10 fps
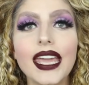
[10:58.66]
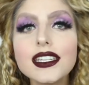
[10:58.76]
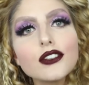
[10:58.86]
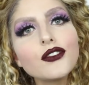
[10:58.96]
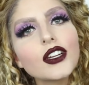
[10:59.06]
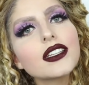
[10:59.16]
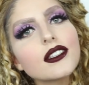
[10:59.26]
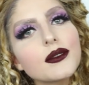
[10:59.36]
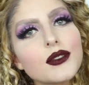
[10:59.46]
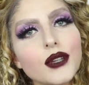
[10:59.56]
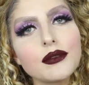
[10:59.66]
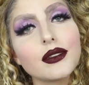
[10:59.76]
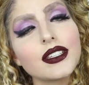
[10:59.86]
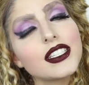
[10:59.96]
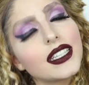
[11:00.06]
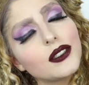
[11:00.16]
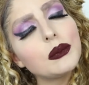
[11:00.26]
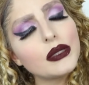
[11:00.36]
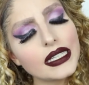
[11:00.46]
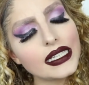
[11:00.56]
And don't forget to subscribe to the channel,
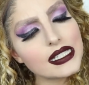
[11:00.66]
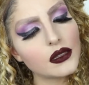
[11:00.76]
please.